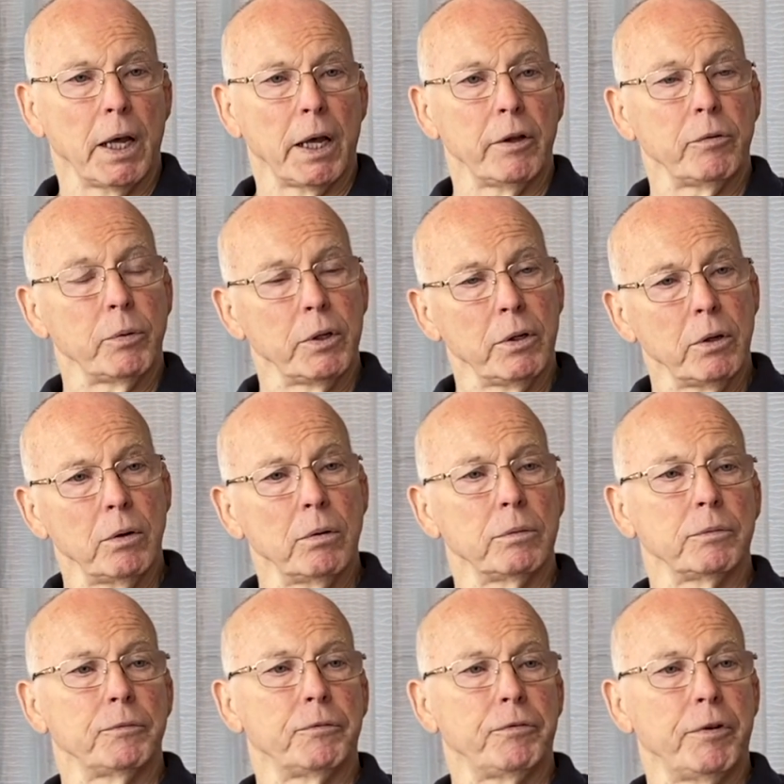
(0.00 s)
I said, well, you
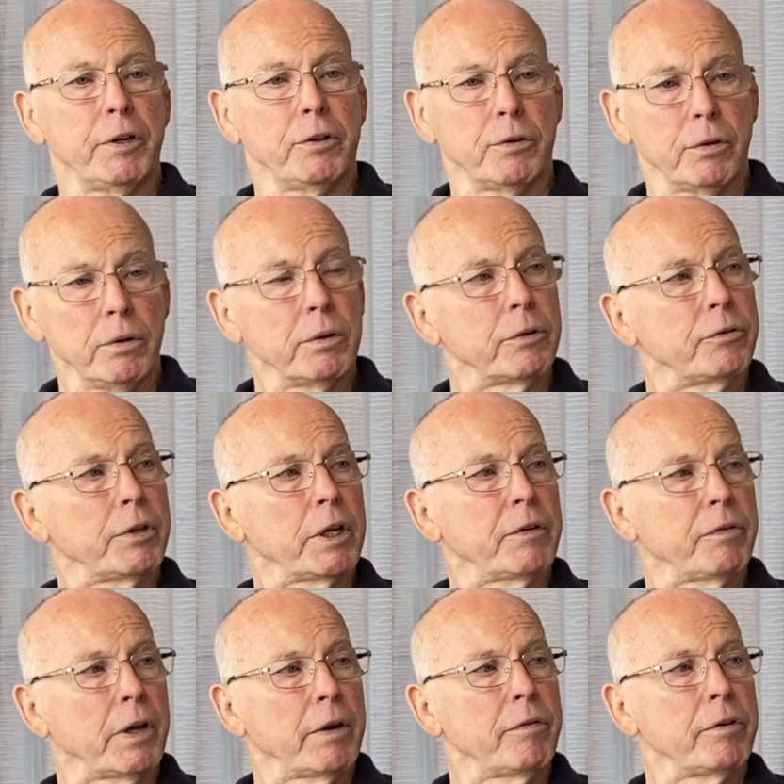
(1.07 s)
know, Fred Turner said
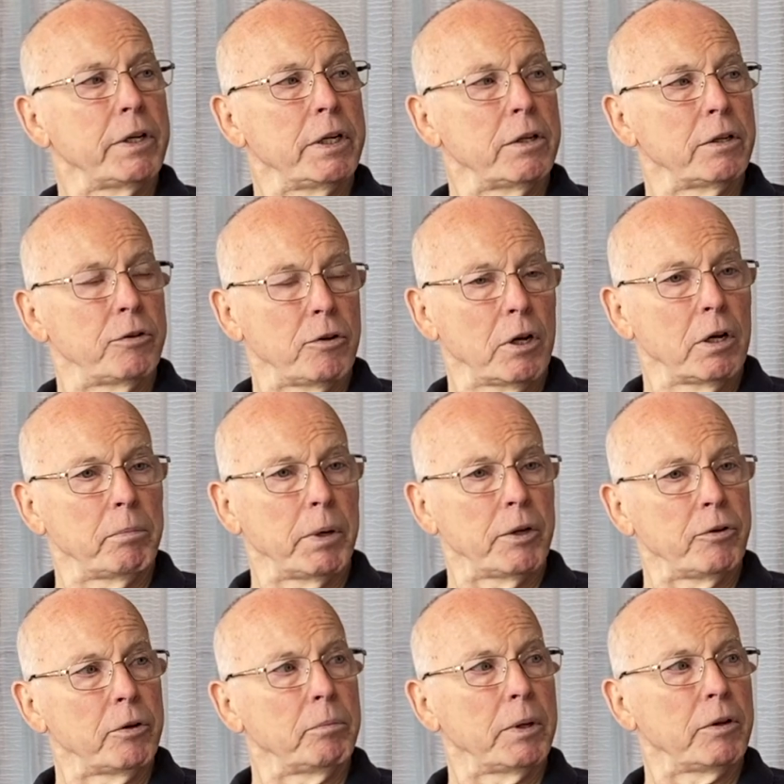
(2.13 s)
if I ever needed a job, I
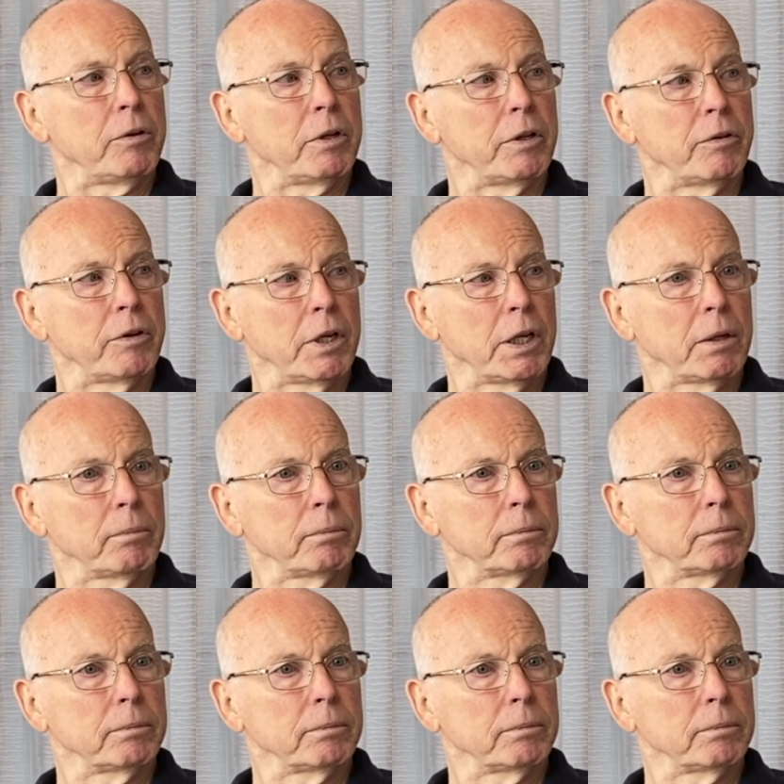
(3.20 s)
should mention his name.